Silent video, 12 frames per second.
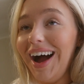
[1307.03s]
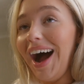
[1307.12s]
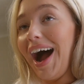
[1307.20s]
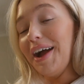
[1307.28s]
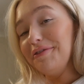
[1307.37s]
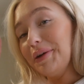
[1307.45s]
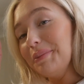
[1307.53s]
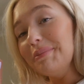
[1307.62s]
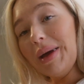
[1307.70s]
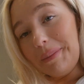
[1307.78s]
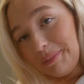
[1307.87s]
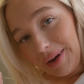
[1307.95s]
I
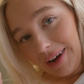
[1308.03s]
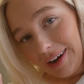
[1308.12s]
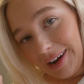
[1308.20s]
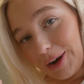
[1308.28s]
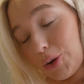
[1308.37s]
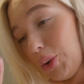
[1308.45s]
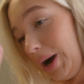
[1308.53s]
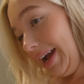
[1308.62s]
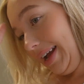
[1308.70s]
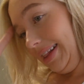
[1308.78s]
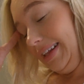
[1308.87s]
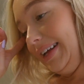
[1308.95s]
remember quite
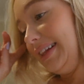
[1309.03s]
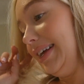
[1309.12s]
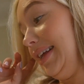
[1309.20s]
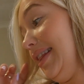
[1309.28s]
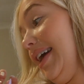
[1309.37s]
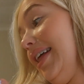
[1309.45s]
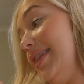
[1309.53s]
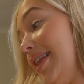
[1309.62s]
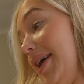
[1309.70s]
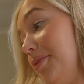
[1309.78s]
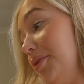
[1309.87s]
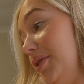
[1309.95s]
clearly that
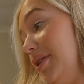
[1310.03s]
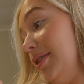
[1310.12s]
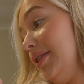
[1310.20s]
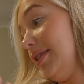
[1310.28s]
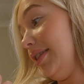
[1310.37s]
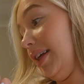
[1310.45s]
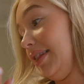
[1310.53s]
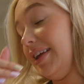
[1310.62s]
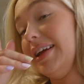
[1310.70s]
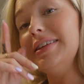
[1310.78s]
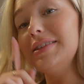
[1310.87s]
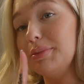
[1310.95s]
that the
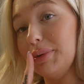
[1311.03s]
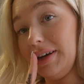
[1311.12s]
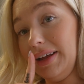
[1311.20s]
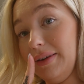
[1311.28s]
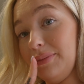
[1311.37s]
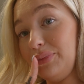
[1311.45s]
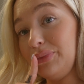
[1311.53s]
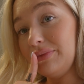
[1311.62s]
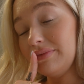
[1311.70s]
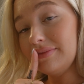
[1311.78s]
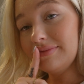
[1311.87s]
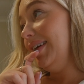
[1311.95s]
Easter Bunny
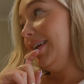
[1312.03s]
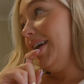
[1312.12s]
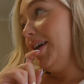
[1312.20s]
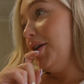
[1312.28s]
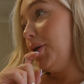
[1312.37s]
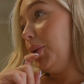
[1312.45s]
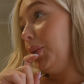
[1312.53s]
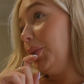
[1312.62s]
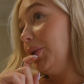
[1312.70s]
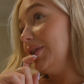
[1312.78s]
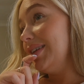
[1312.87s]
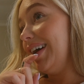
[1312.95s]

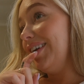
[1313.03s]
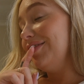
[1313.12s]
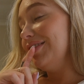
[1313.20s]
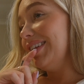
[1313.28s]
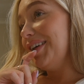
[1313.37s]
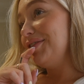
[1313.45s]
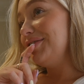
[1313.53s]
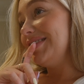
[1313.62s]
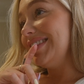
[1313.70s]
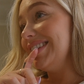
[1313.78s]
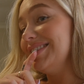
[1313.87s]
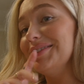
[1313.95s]
would have left
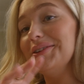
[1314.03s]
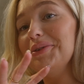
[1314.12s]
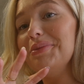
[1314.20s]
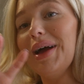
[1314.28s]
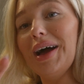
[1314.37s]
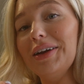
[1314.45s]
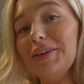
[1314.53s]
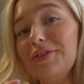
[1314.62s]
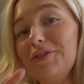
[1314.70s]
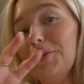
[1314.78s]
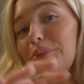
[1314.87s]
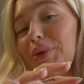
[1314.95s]
his little powdered
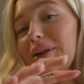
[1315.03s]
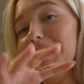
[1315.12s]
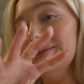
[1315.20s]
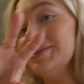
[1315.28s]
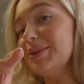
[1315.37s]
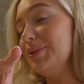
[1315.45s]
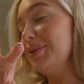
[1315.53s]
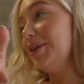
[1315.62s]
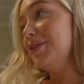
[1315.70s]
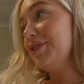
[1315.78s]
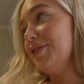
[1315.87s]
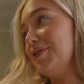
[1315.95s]
footprints all
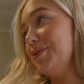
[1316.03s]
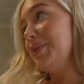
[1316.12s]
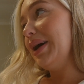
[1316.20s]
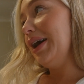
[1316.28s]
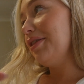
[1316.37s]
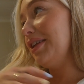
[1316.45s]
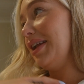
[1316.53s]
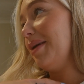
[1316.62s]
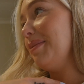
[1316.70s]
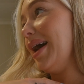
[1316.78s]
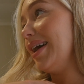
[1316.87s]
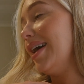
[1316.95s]
over the footpath in our
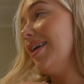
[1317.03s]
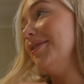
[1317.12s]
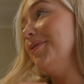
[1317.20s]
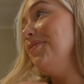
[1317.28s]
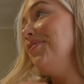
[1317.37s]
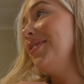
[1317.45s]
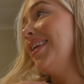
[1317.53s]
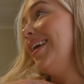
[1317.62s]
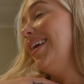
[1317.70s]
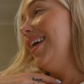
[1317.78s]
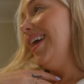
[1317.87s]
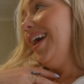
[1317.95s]
back garden,
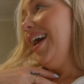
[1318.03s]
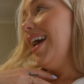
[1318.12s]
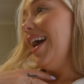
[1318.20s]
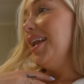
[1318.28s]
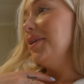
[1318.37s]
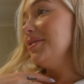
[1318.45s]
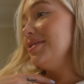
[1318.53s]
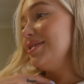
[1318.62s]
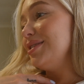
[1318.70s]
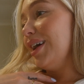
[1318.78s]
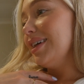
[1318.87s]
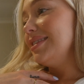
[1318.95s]
and it was
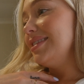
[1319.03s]
so